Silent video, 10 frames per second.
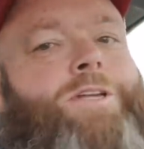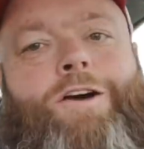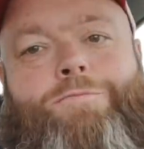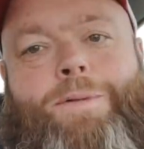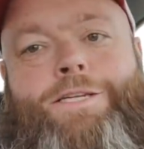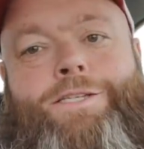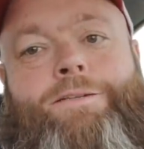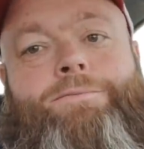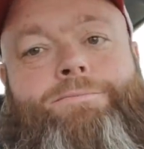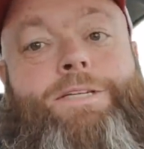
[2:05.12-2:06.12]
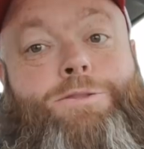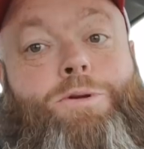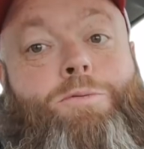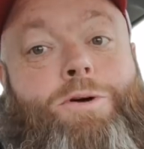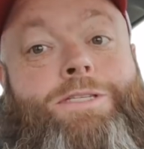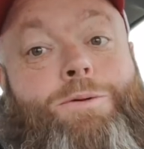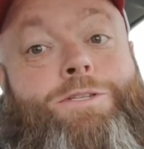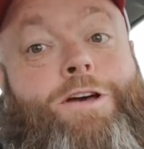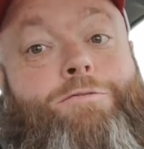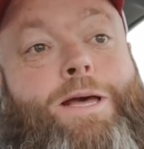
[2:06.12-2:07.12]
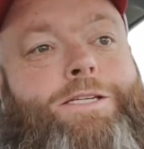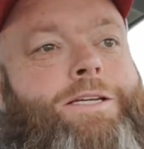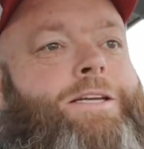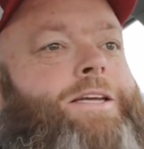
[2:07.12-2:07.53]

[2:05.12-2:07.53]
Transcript: Elf magic. That's what it was. It was elf magic.